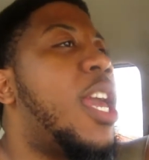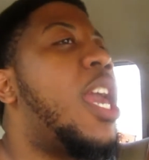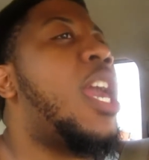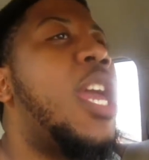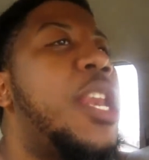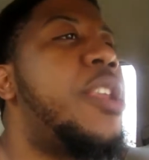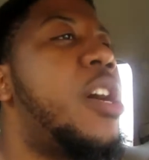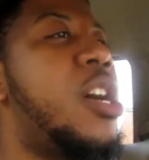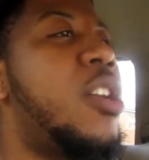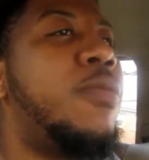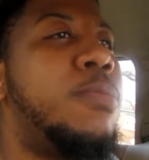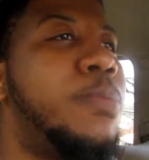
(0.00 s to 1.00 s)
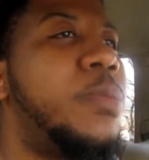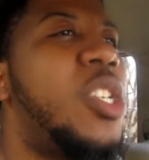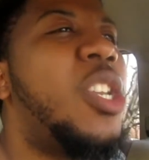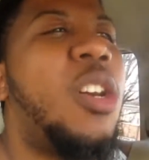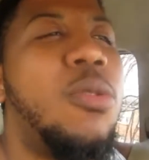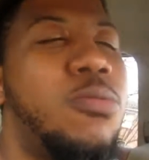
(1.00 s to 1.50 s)
And,
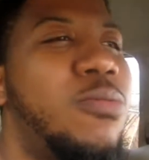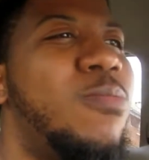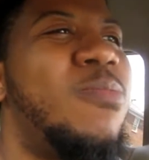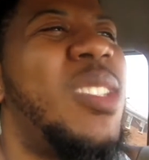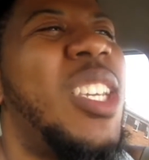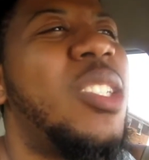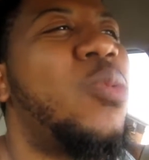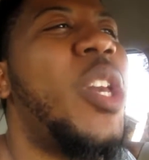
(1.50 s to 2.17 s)
you know, this